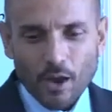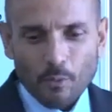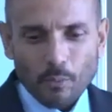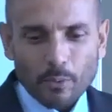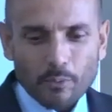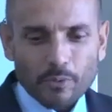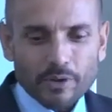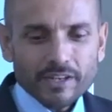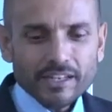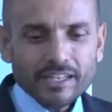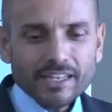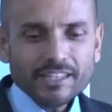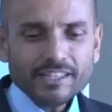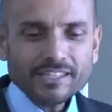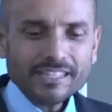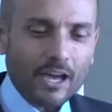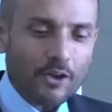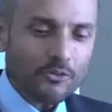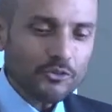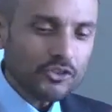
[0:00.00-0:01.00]
When we were in
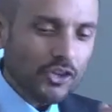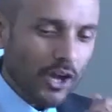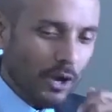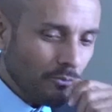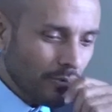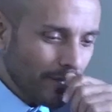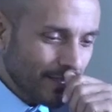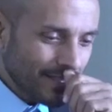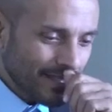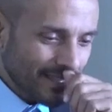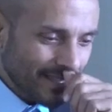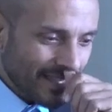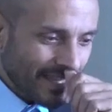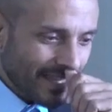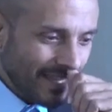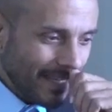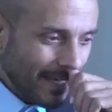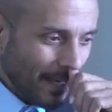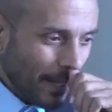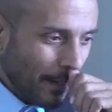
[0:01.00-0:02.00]
South Sudan
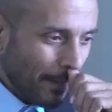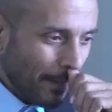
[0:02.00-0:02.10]
recently,